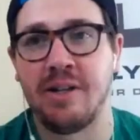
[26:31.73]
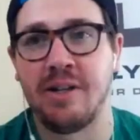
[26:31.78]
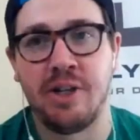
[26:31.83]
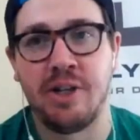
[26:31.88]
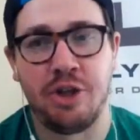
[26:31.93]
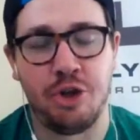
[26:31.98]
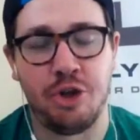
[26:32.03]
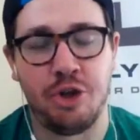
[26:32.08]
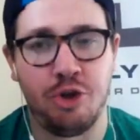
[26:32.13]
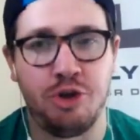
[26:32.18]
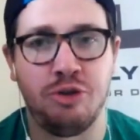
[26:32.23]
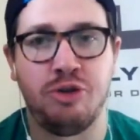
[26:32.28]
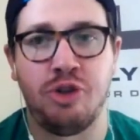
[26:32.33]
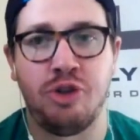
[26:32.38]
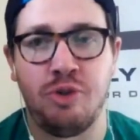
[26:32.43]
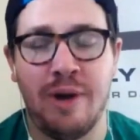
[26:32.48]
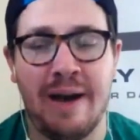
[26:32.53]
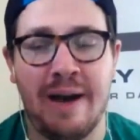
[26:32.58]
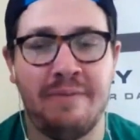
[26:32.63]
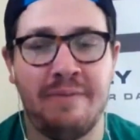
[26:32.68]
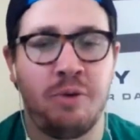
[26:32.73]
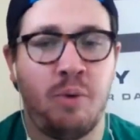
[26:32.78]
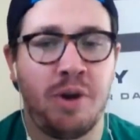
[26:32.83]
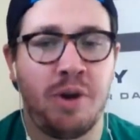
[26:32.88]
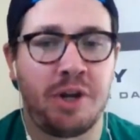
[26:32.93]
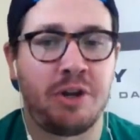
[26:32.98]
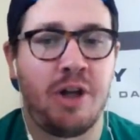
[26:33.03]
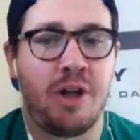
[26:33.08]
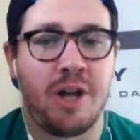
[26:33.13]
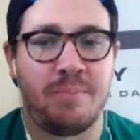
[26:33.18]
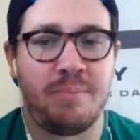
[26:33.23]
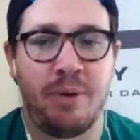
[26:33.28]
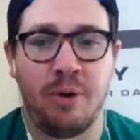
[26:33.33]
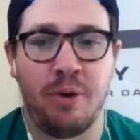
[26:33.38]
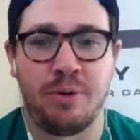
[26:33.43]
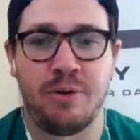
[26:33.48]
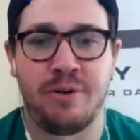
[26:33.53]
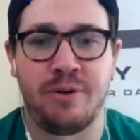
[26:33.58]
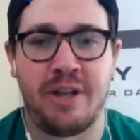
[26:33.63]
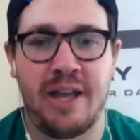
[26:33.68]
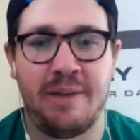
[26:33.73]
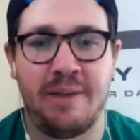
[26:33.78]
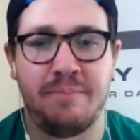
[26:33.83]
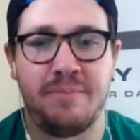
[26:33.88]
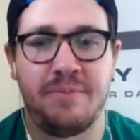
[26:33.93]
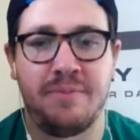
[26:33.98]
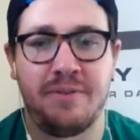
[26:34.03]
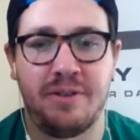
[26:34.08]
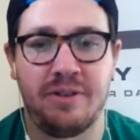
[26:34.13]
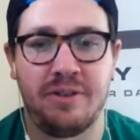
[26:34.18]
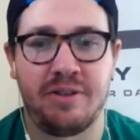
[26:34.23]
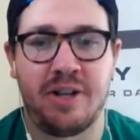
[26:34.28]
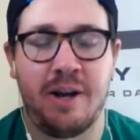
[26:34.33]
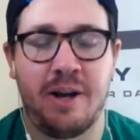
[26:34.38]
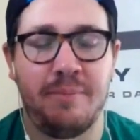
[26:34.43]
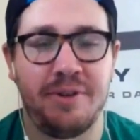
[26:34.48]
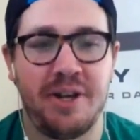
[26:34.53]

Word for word: you, you do have the one o'clock poker game coming up